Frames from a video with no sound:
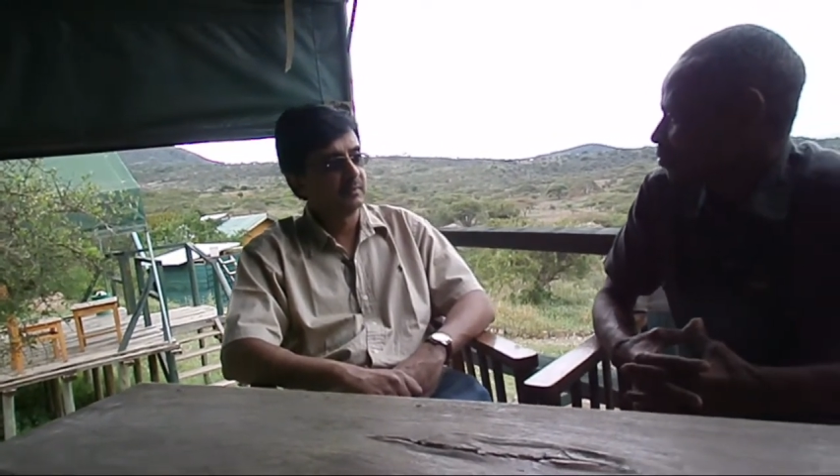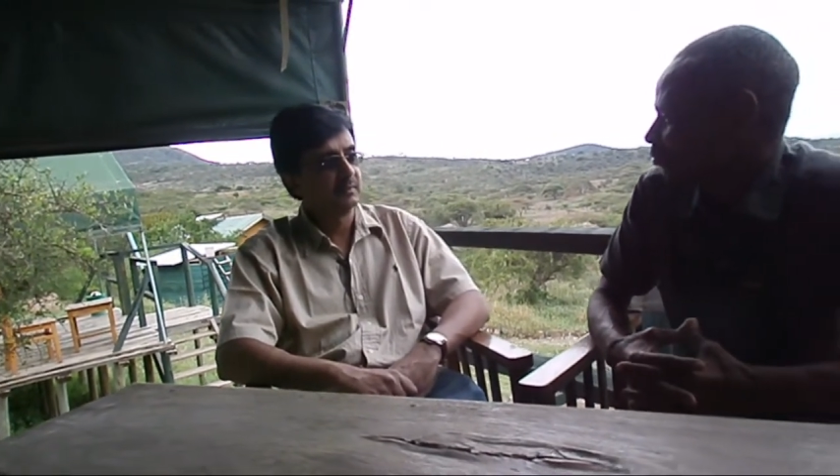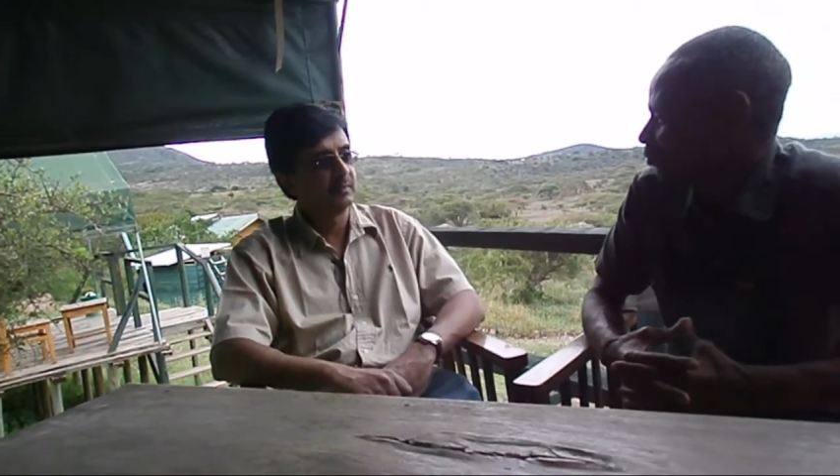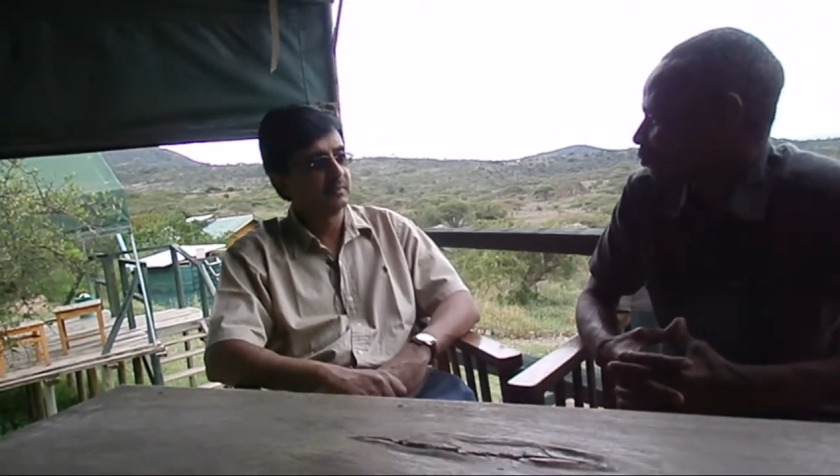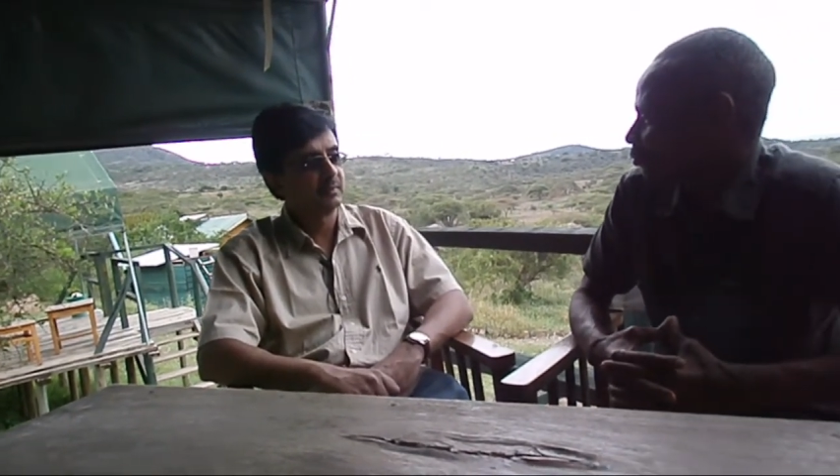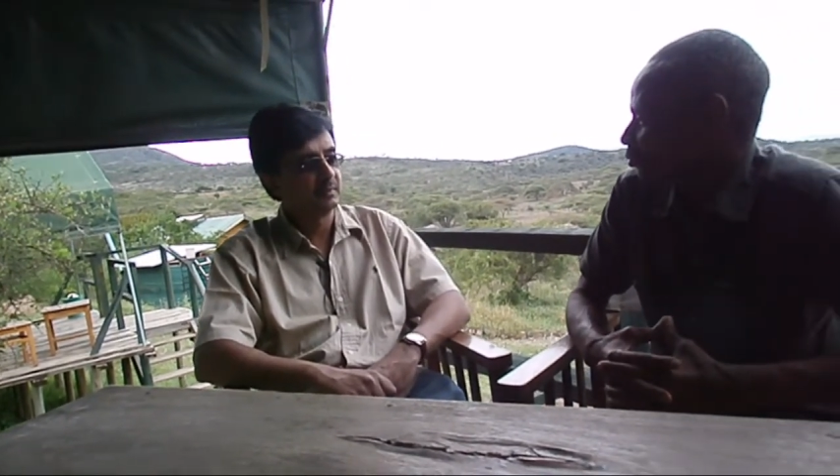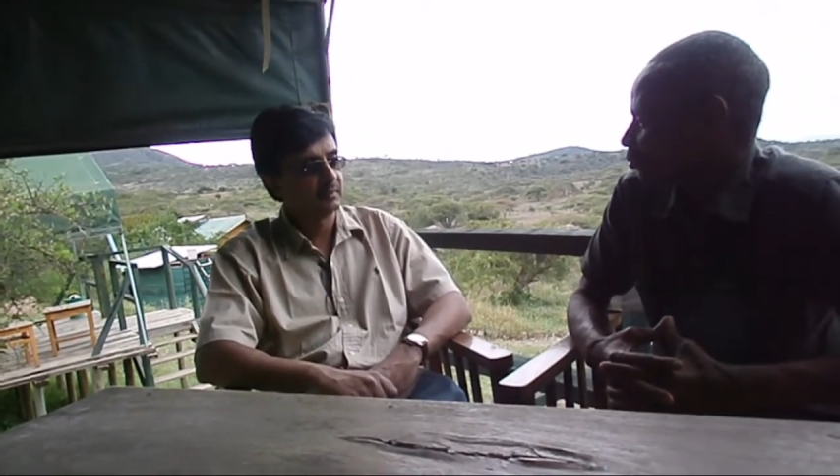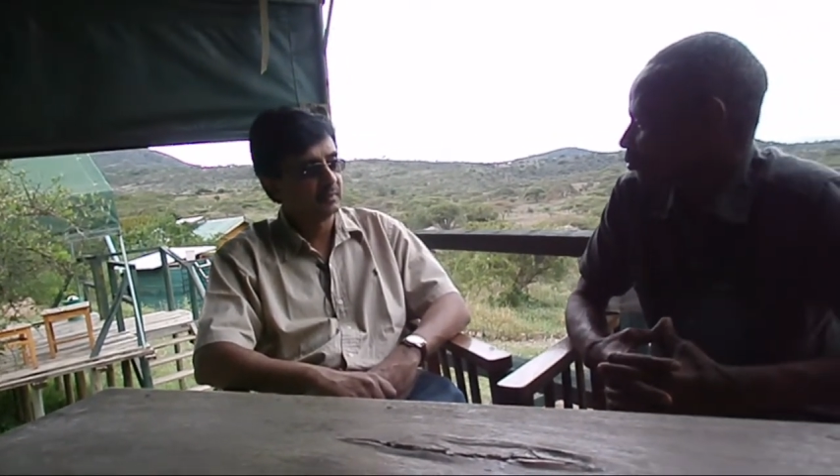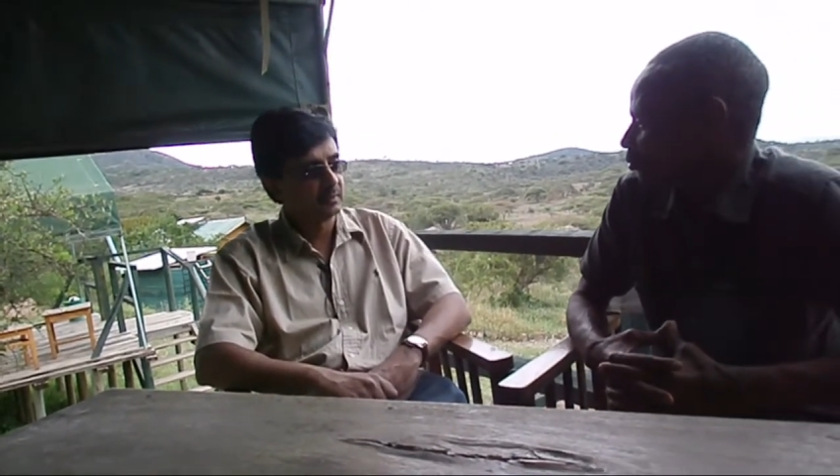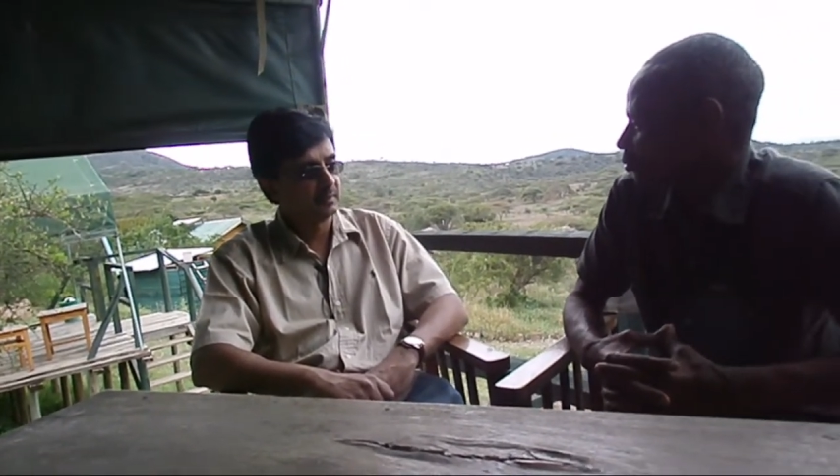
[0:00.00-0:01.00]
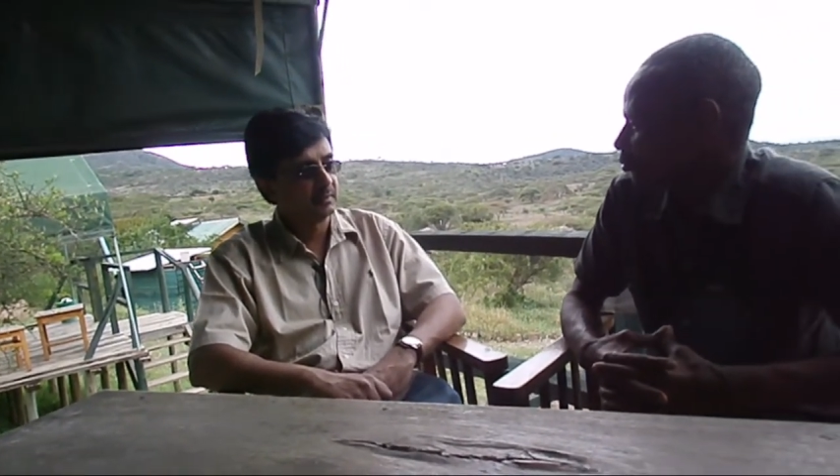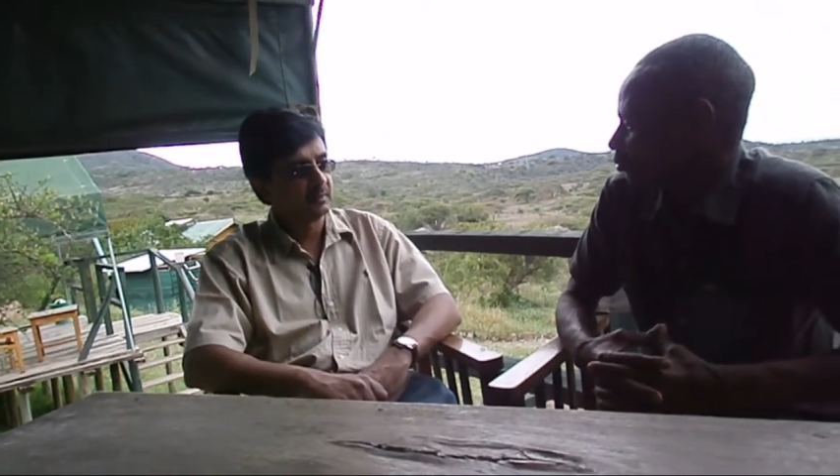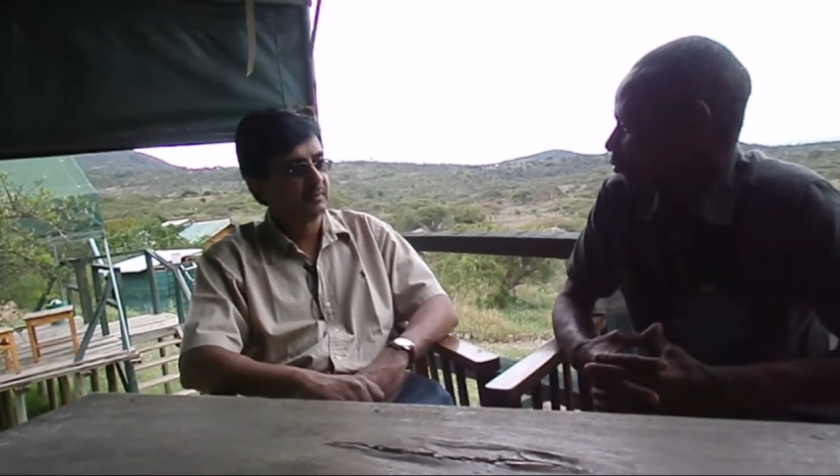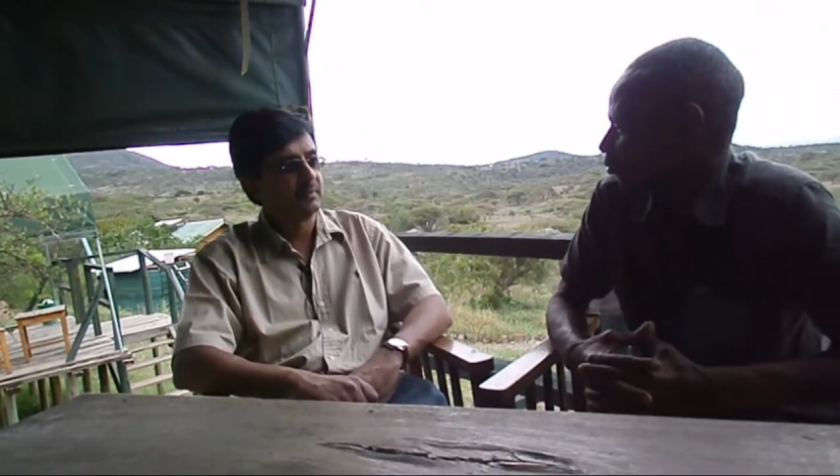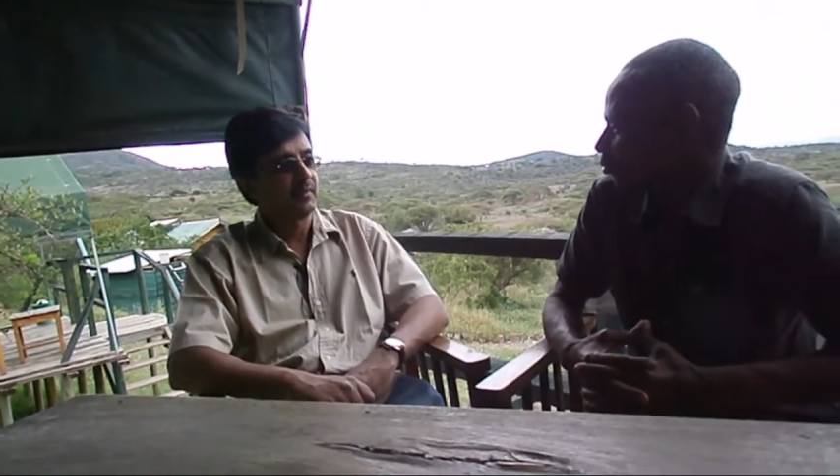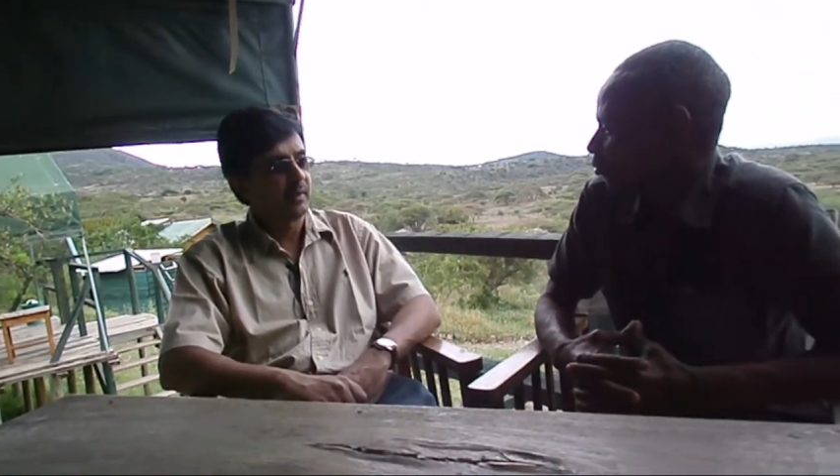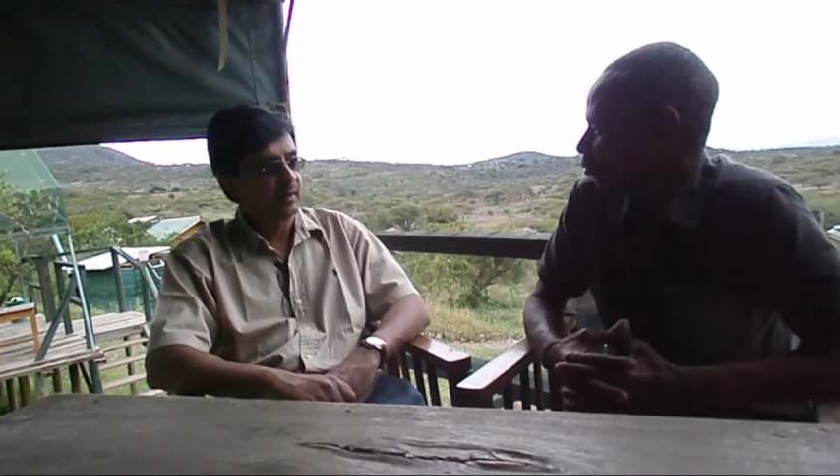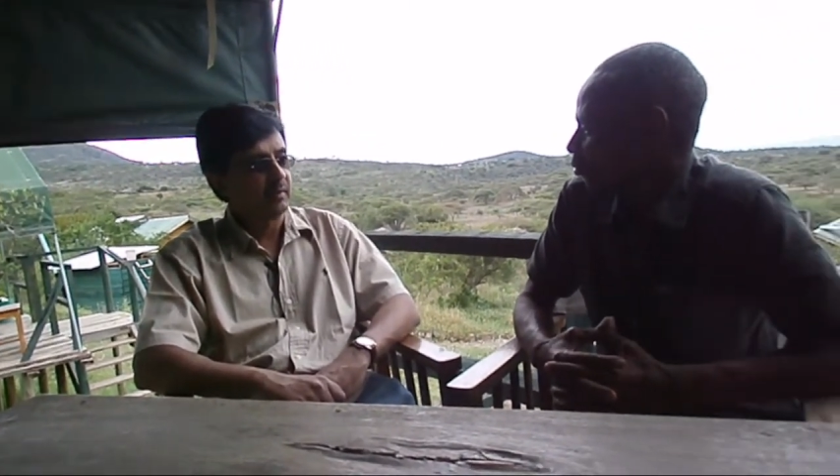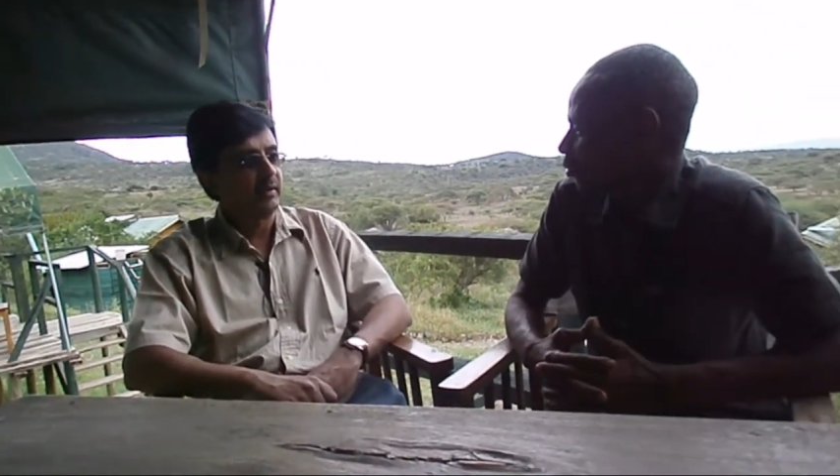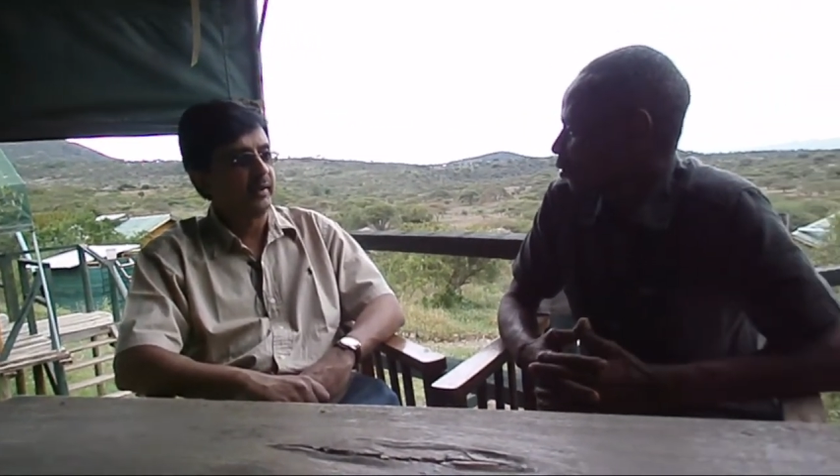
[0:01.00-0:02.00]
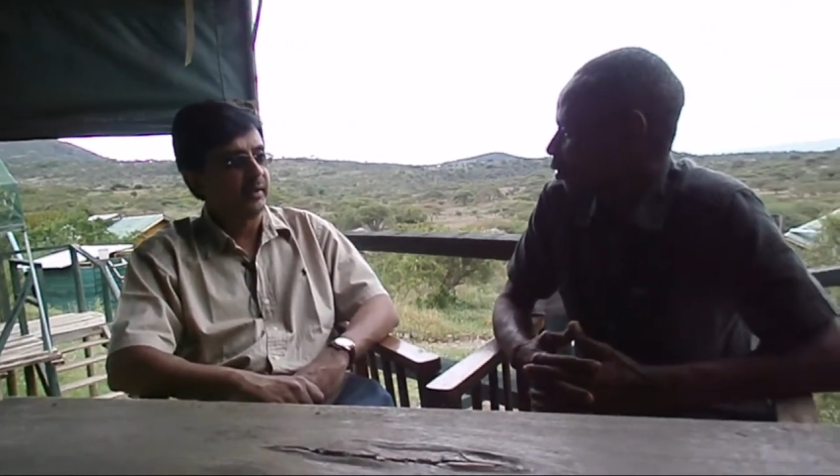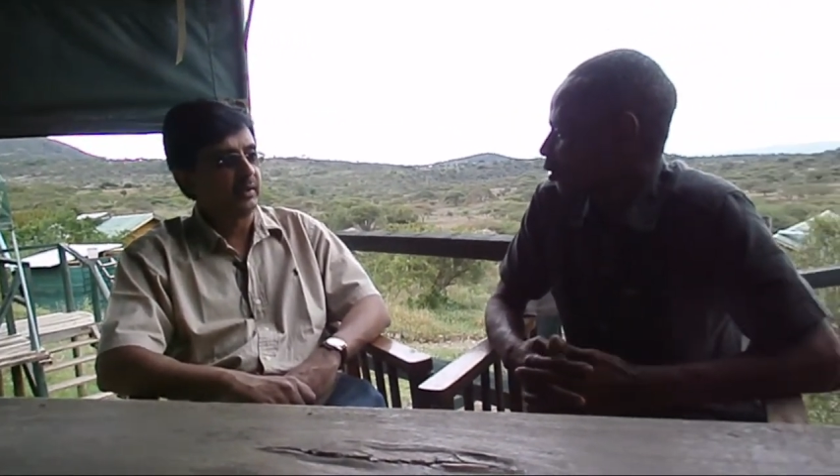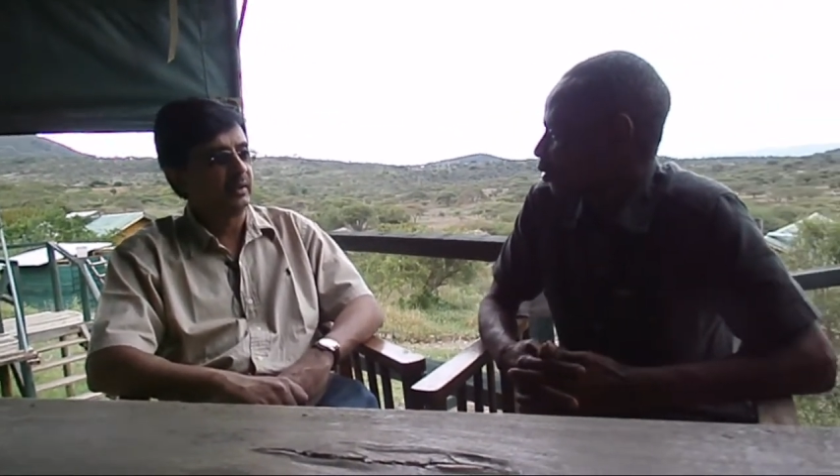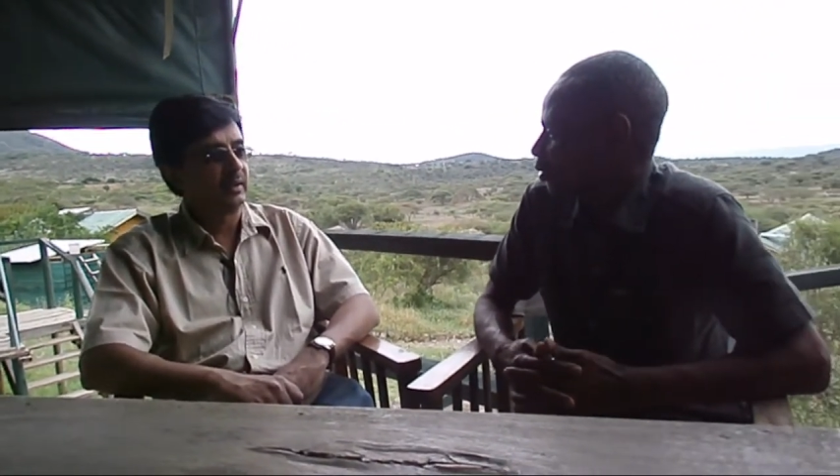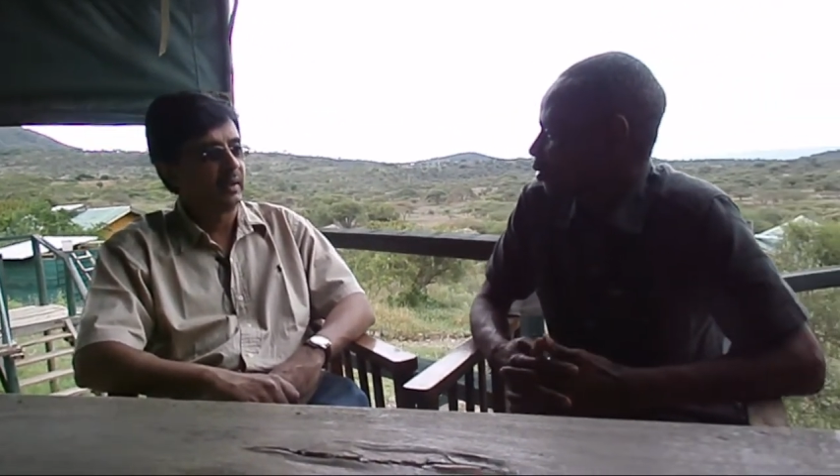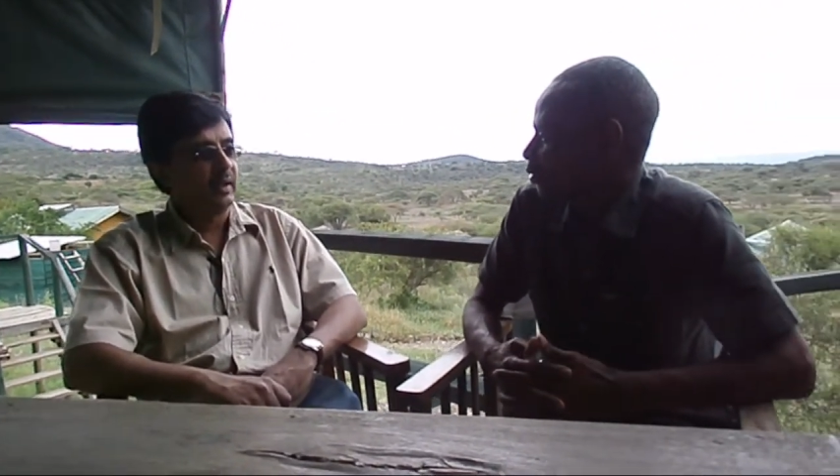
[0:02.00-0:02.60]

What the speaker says: Mm-hmm. Very good.